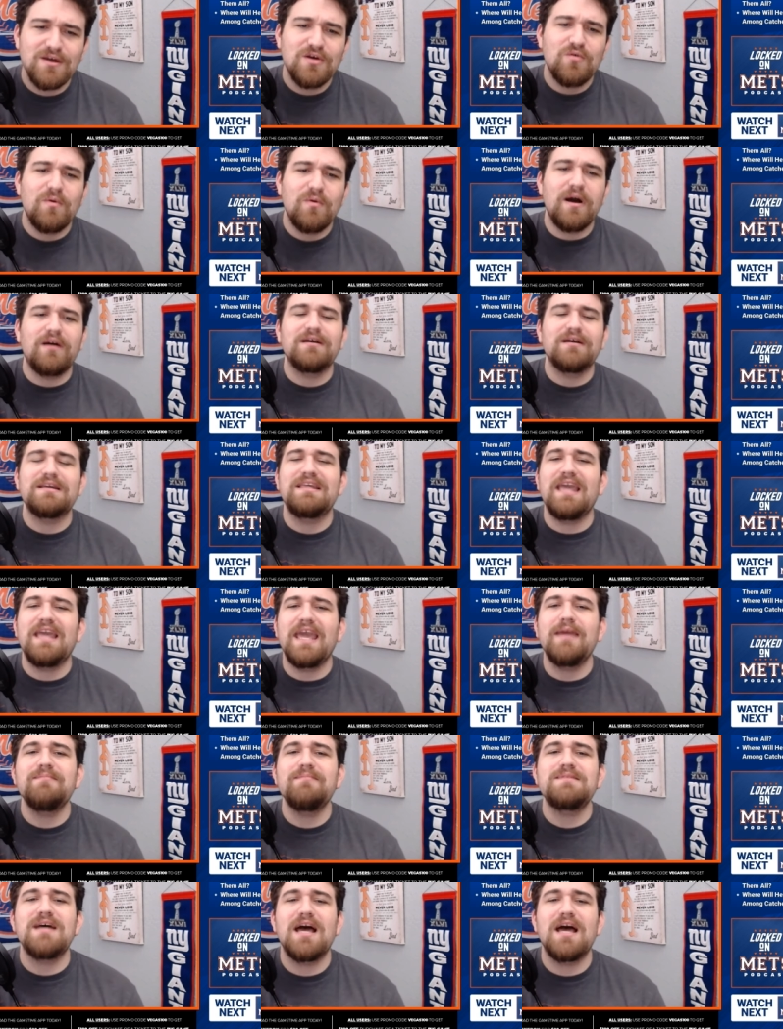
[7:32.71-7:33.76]
Well,
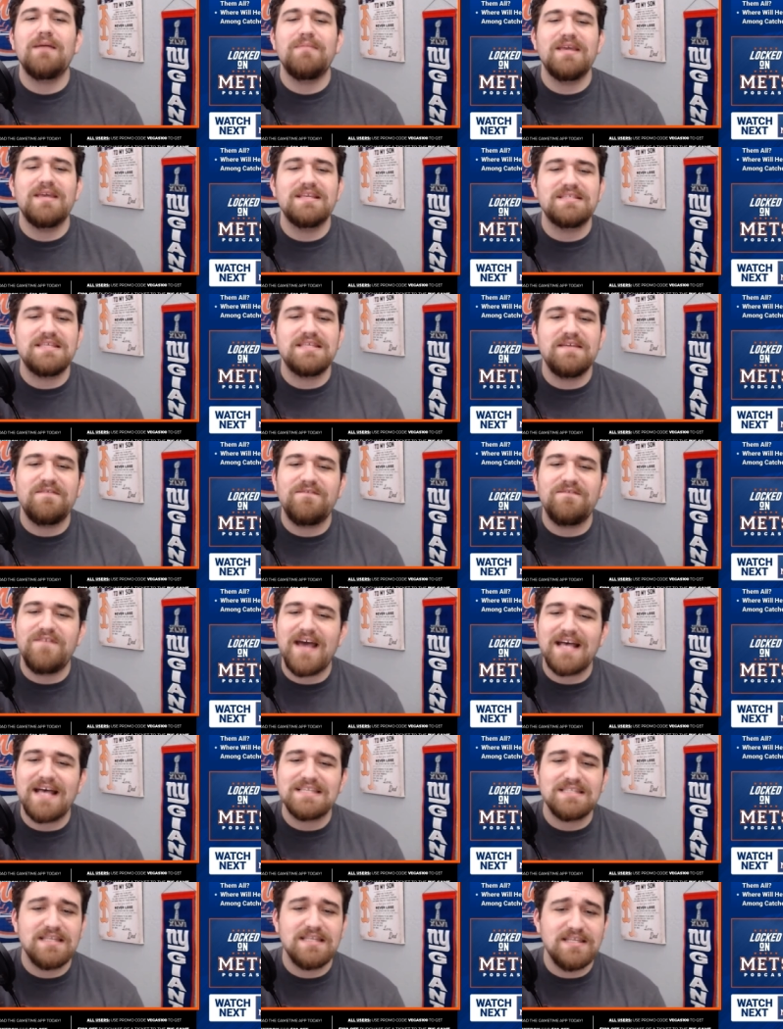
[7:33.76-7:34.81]
Game Time is the
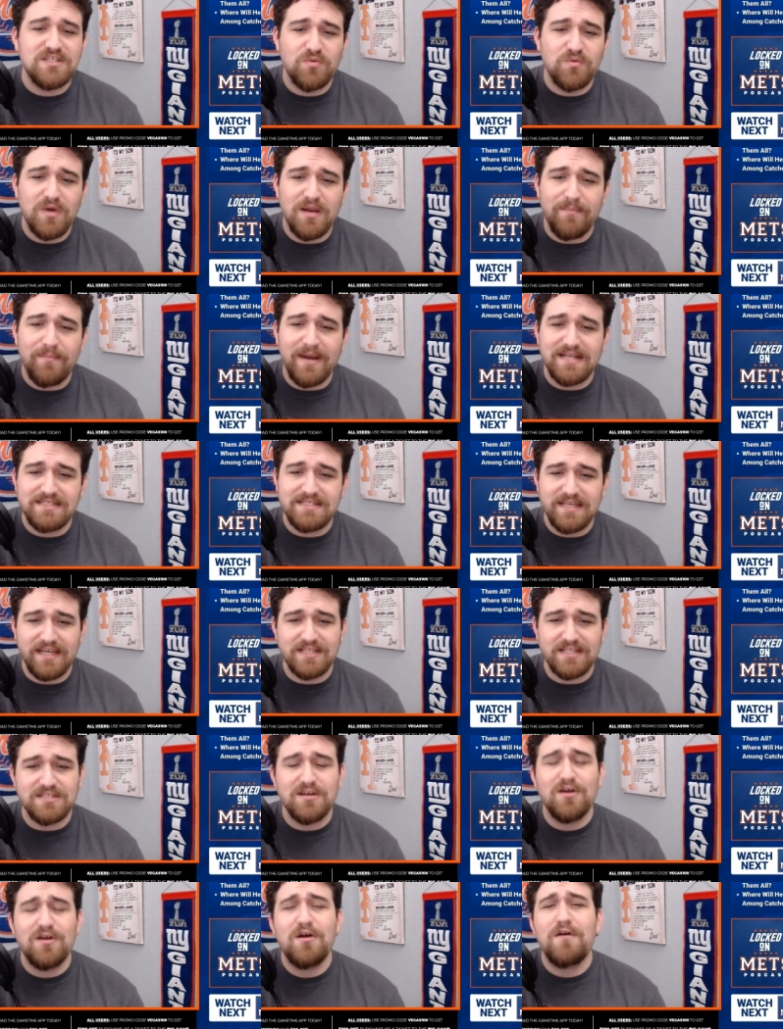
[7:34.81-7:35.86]
fast and easy way to buy
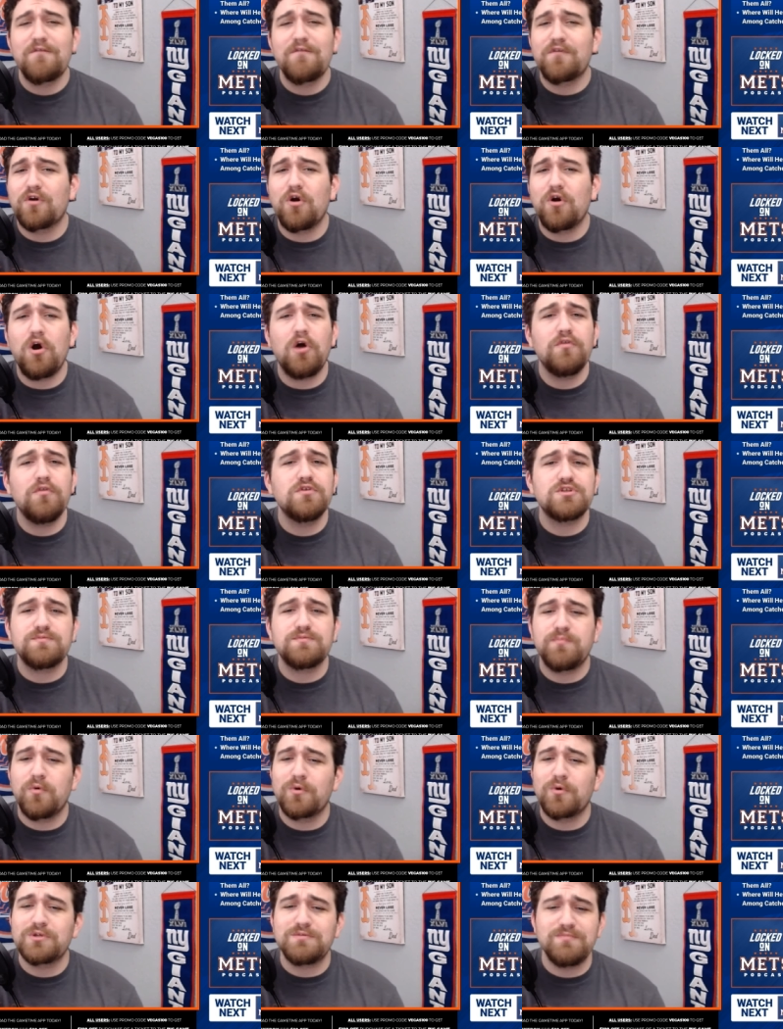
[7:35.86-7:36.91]
tickets for all the
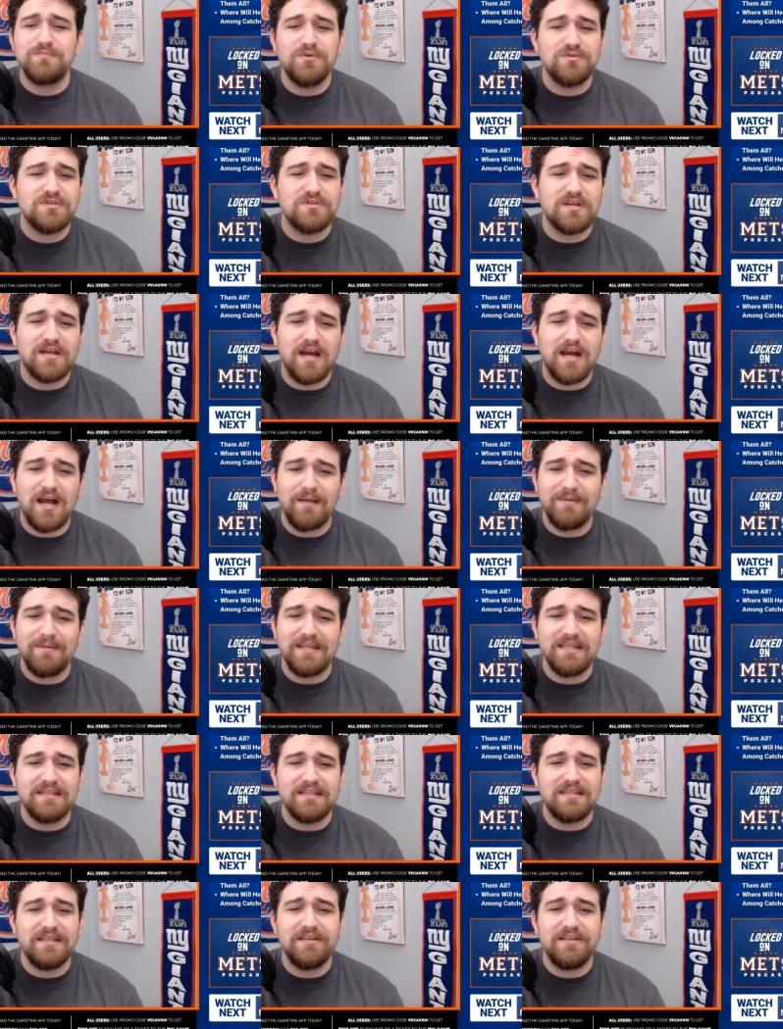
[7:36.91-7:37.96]
sports, music, comedy,
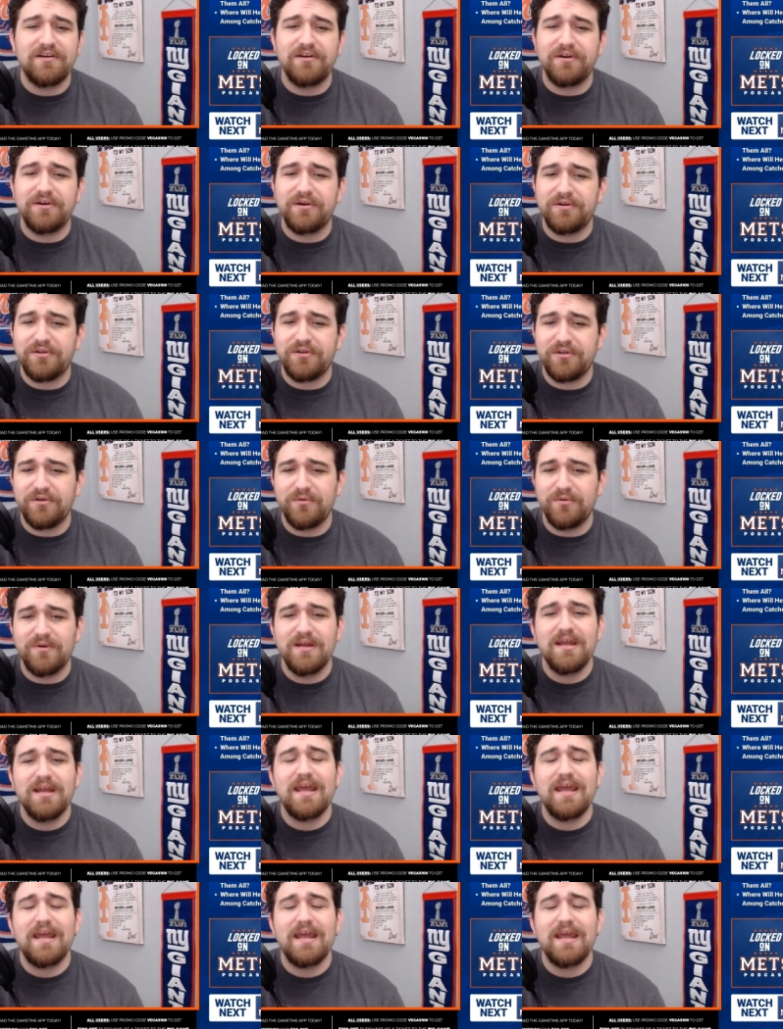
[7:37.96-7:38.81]
and theater near you.